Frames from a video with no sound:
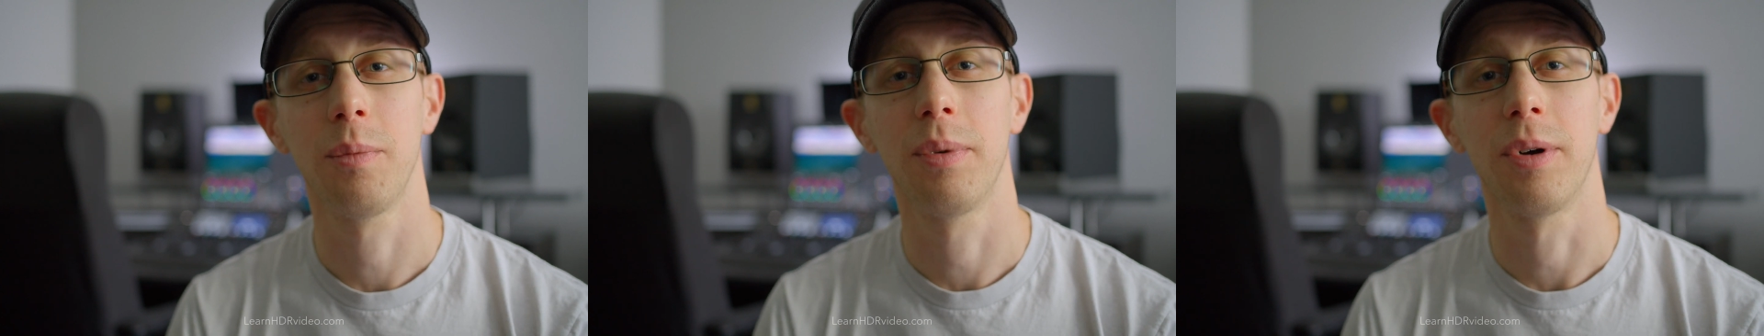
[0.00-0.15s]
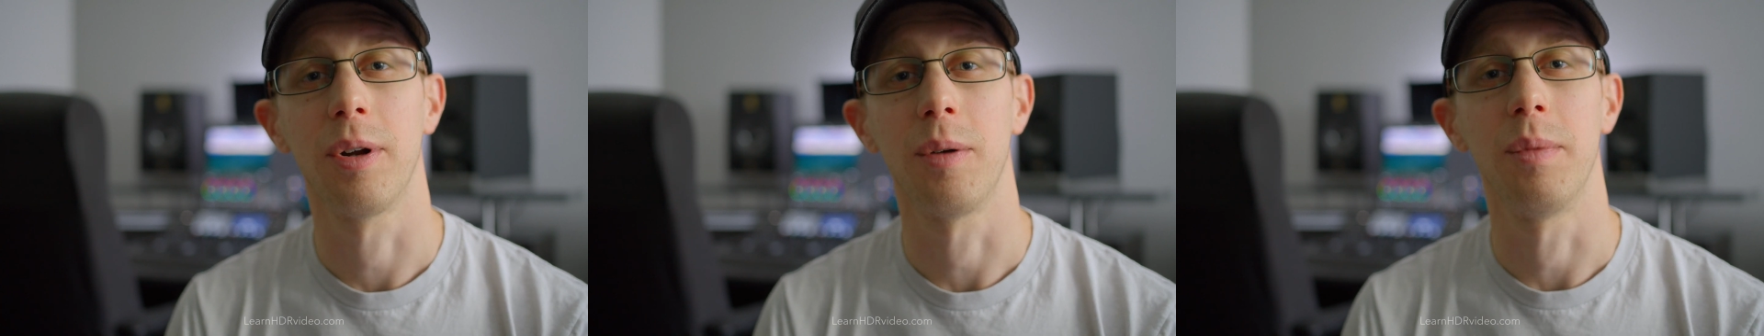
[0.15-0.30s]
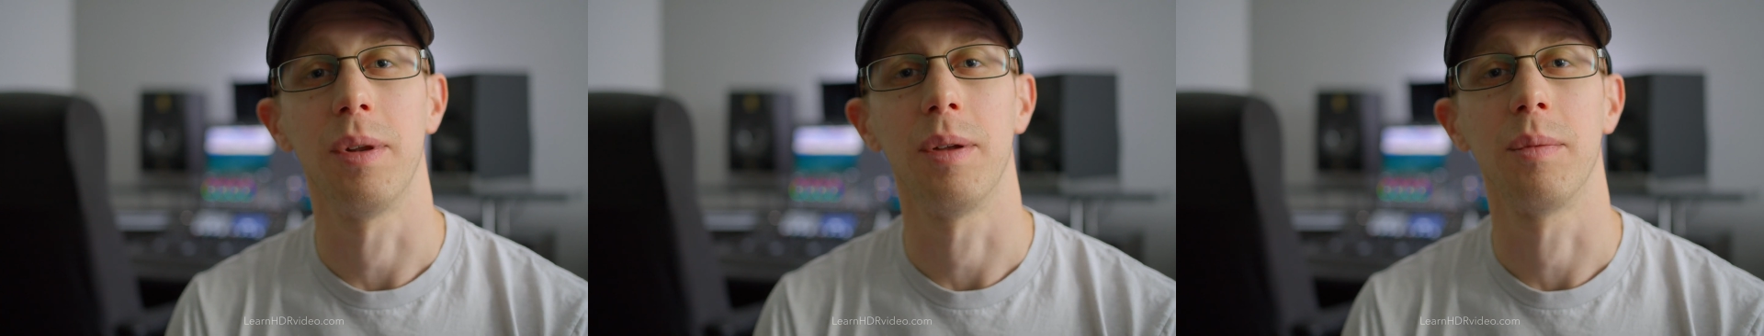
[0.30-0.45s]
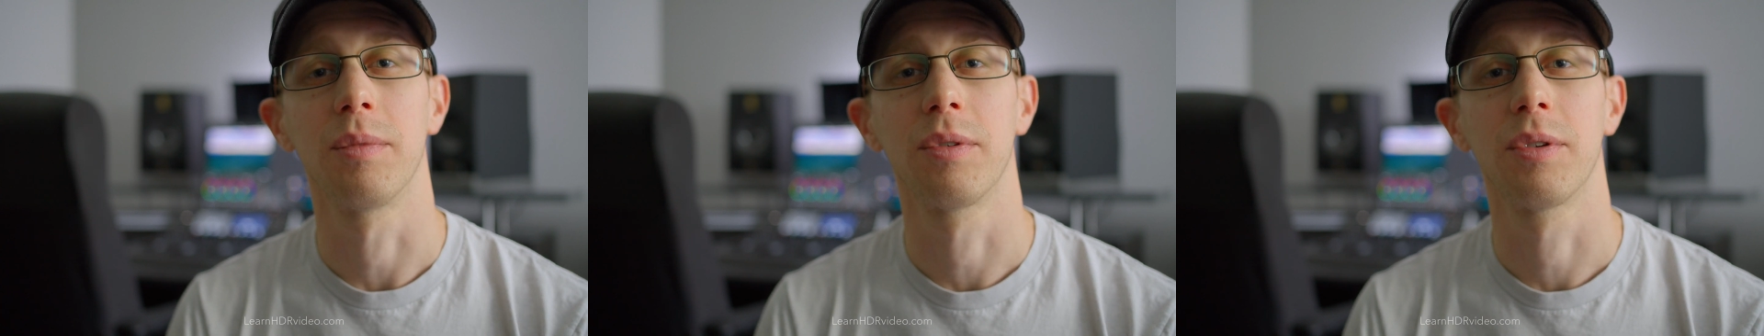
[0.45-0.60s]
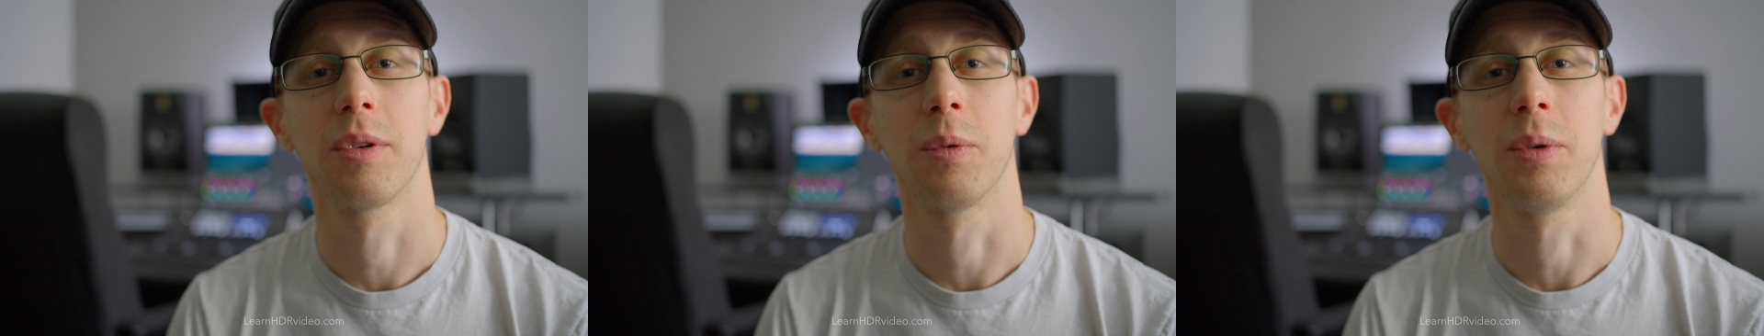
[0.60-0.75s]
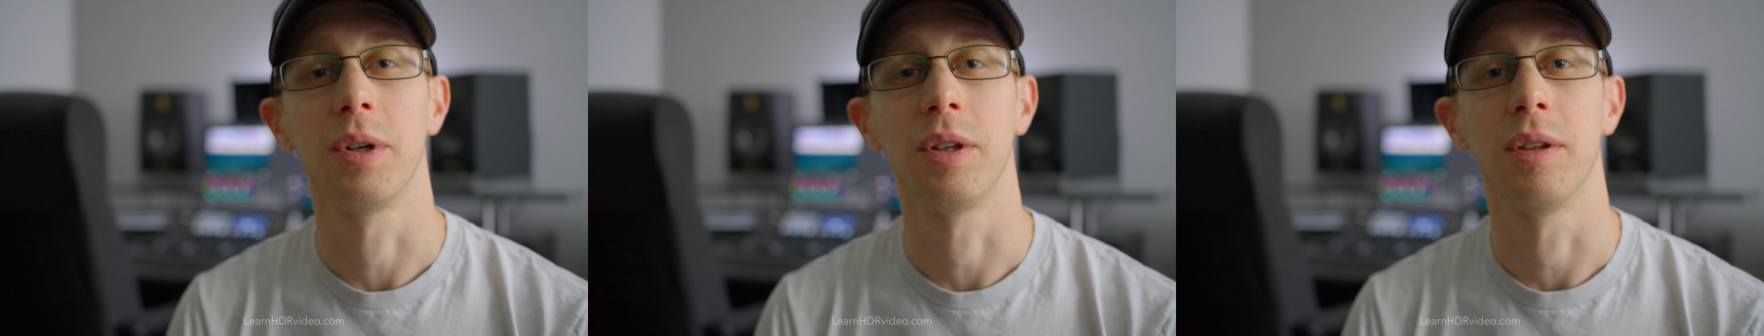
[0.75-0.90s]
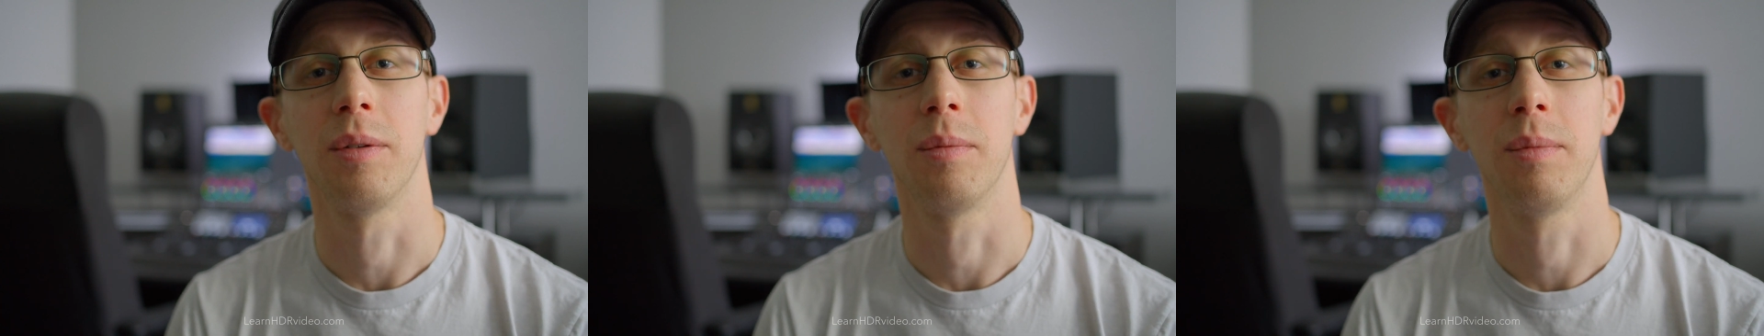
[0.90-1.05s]
problems
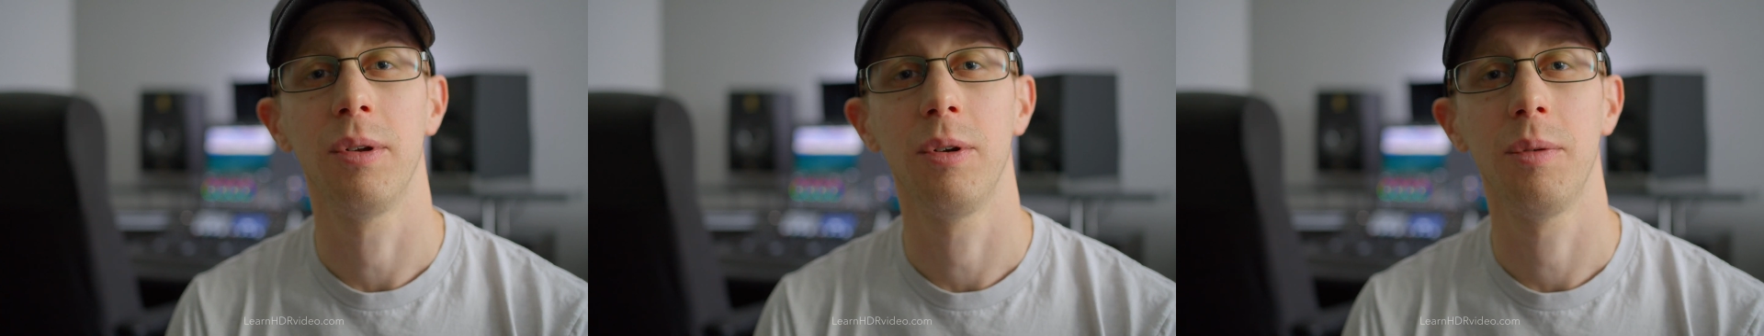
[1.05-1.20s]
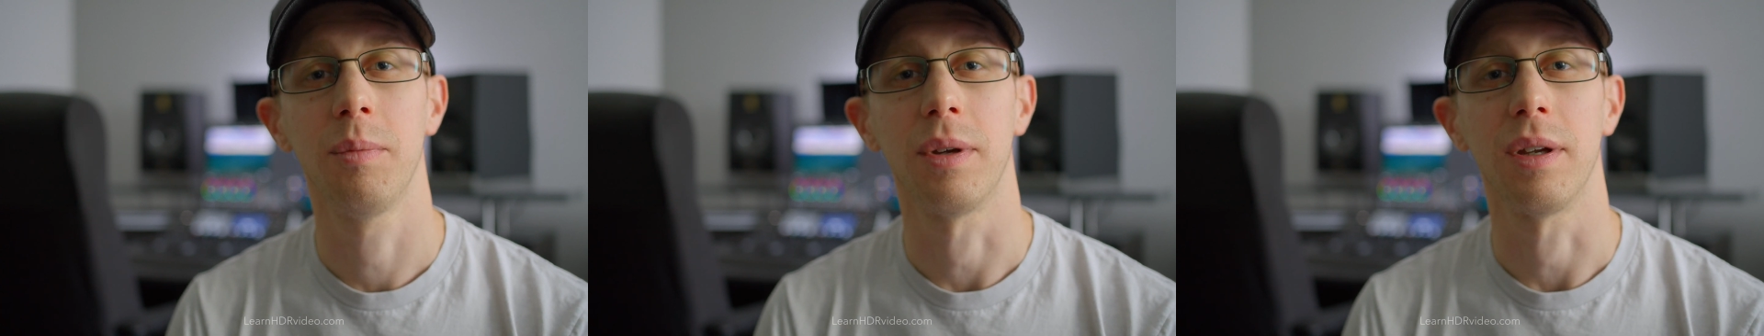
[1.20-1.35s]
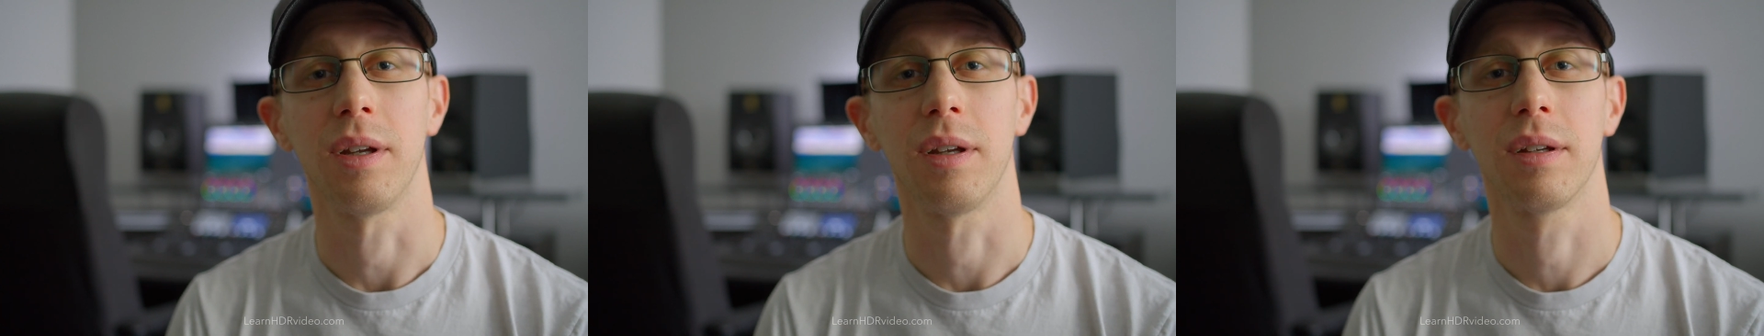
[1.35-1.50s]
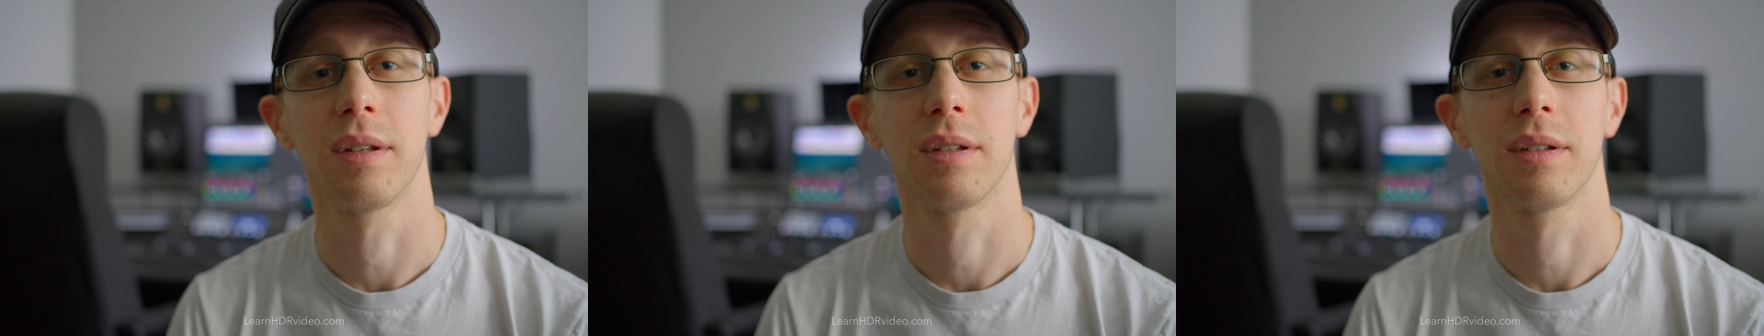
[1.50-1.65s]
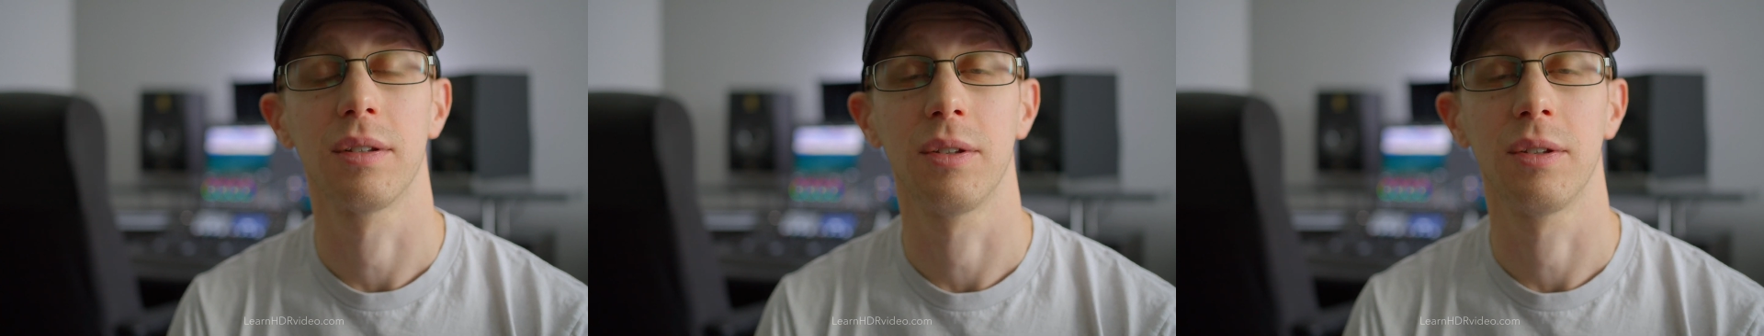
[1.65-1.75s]
with blooming